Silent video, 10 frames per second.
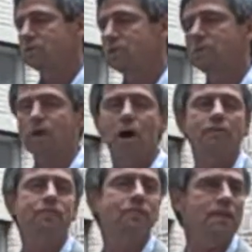So I went
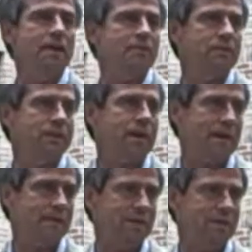off to the Naval Academy.
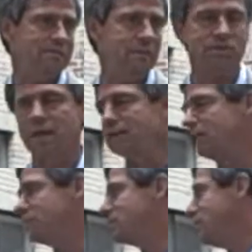It was
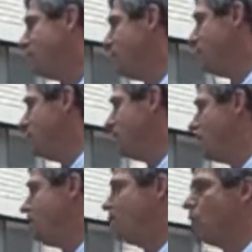1970
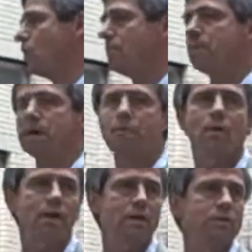Vietnam War, but I
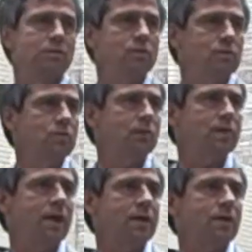wanted to,
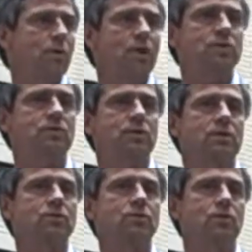without any question,
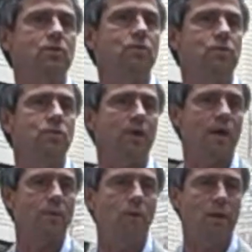continue to do what
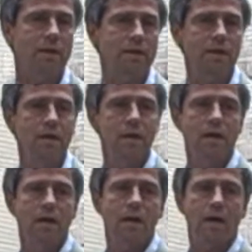I wanted.
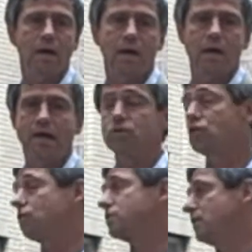Uh, I had
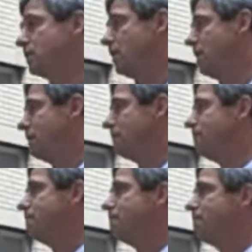chosen in
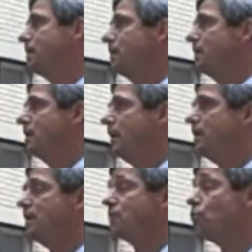life.
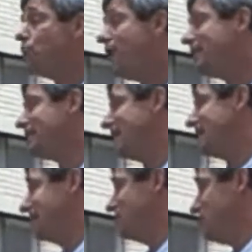I didn't quite think
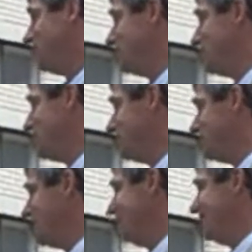I'd stay as long
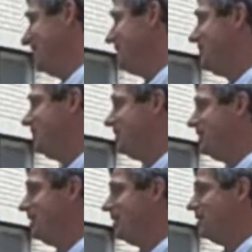as
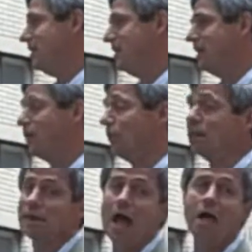I did. And I only
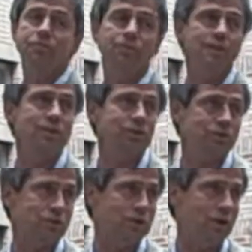got out three
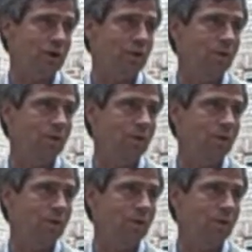years ago